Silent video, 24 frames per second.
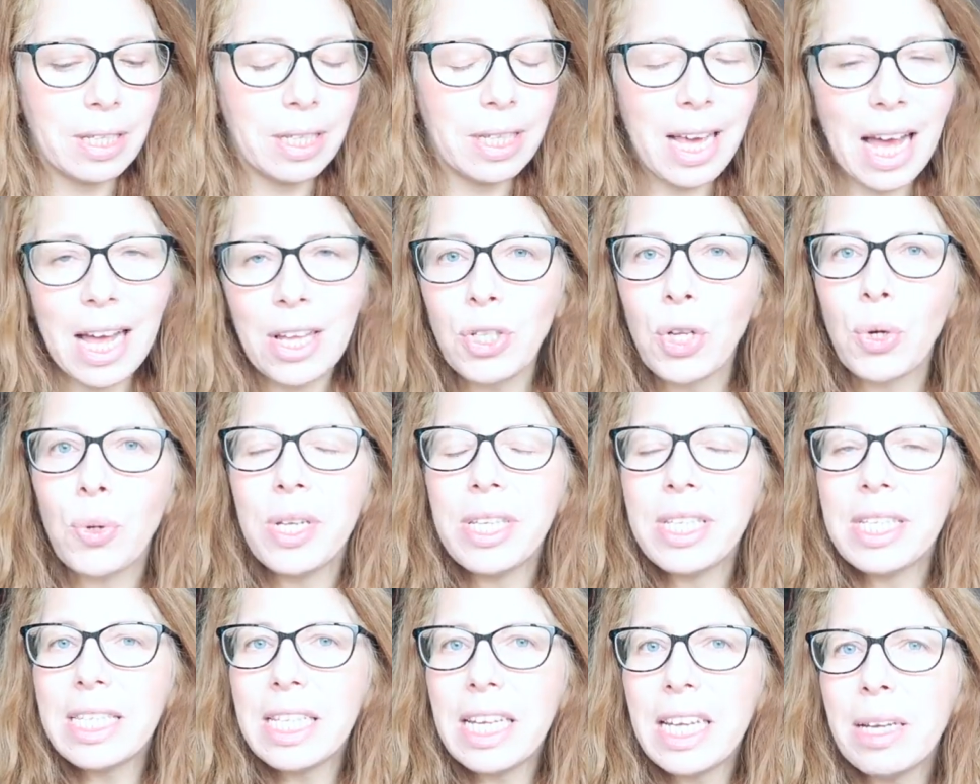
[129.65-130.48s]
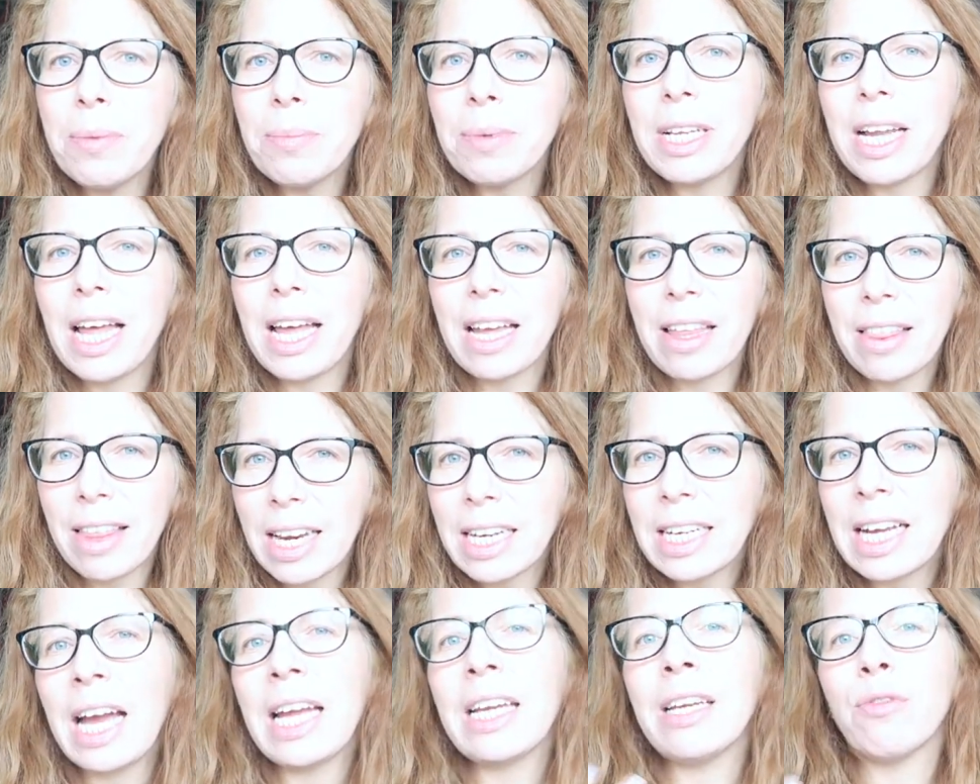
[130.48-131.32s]
Yeah, so it seemed like
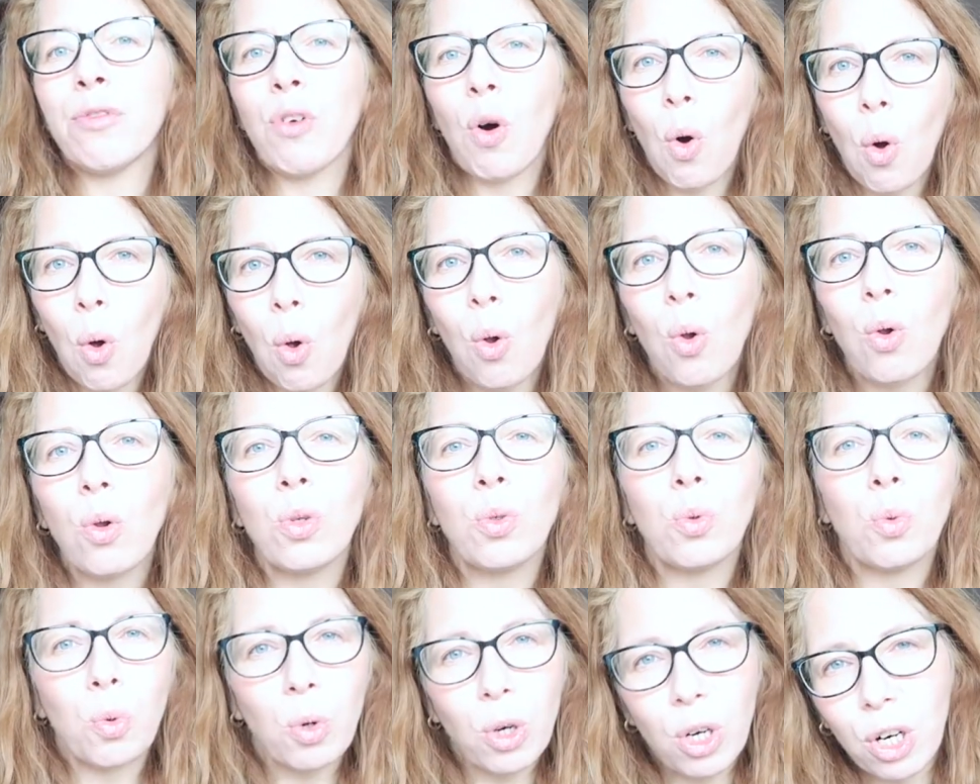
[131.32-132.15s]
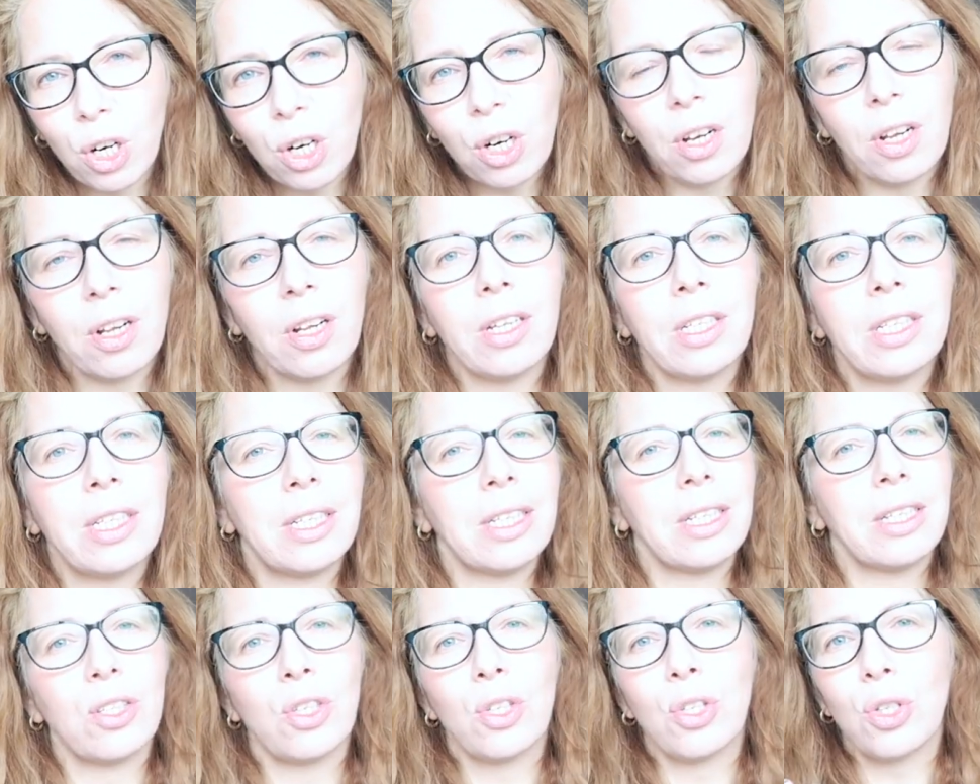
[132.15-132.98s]
that kind of old
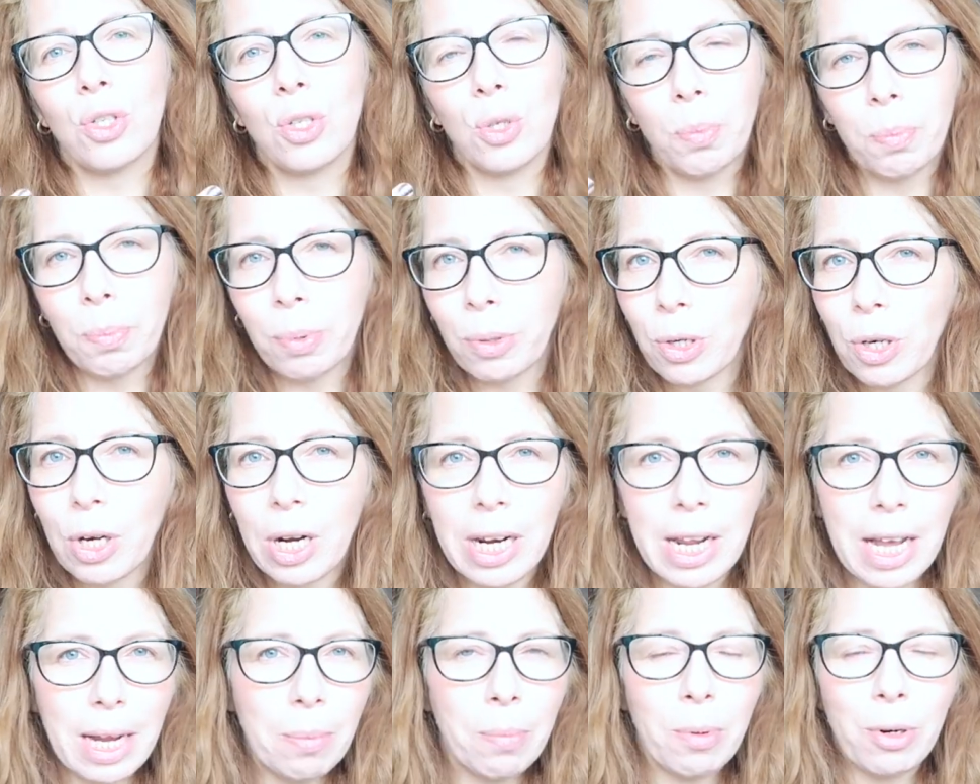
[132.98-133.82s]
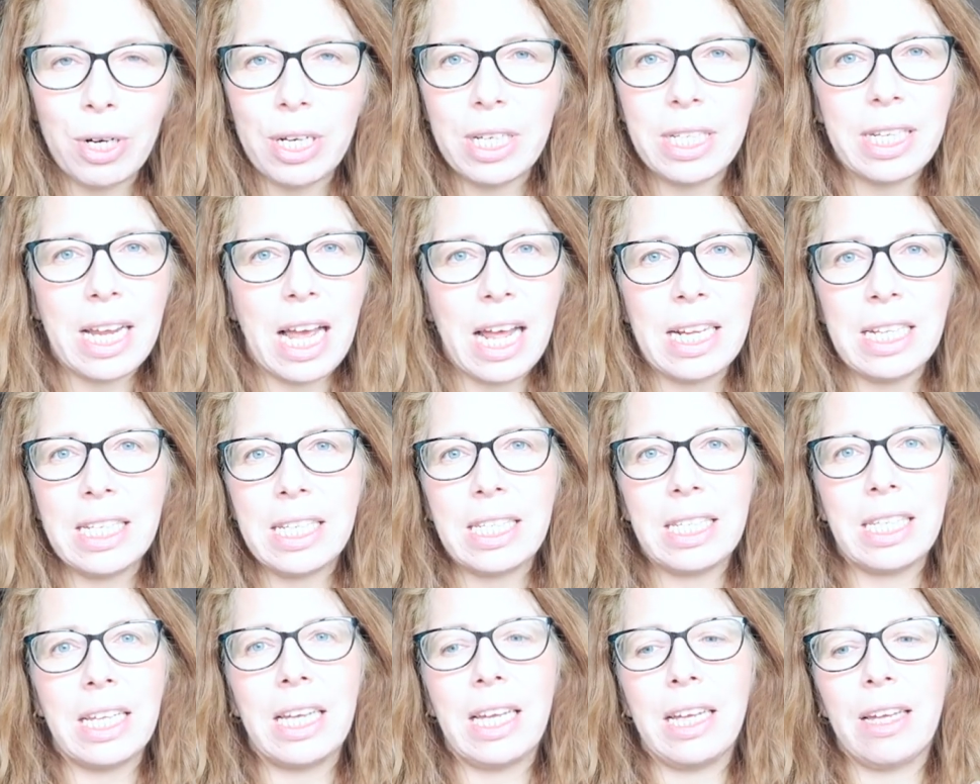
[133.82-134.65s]
world, super labor
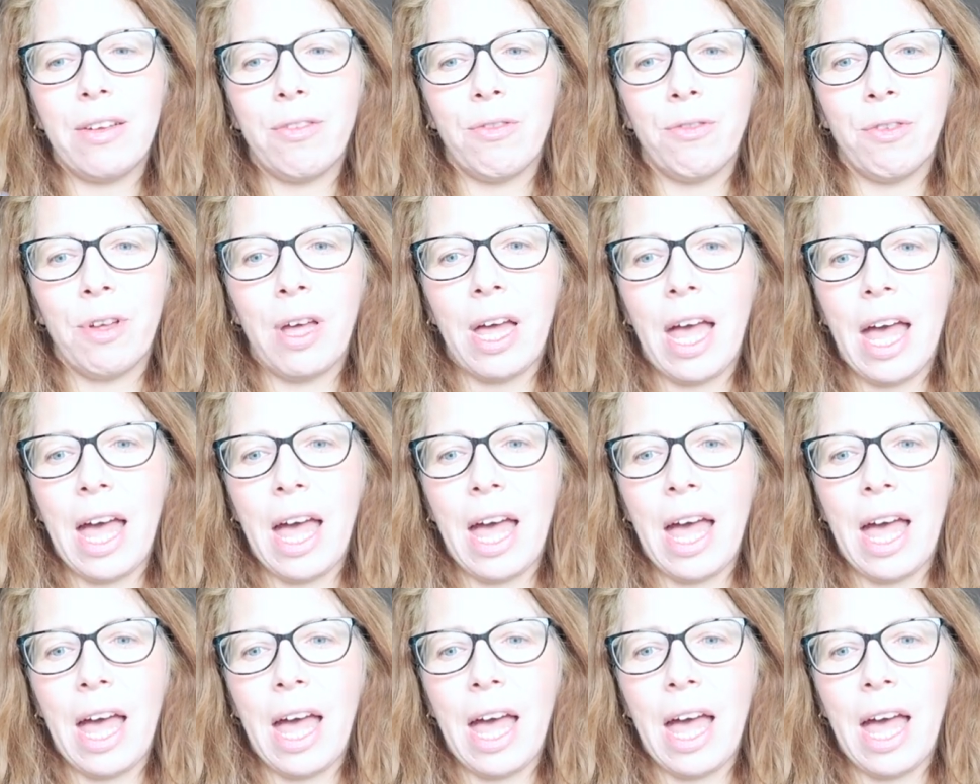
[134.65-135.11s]
intensive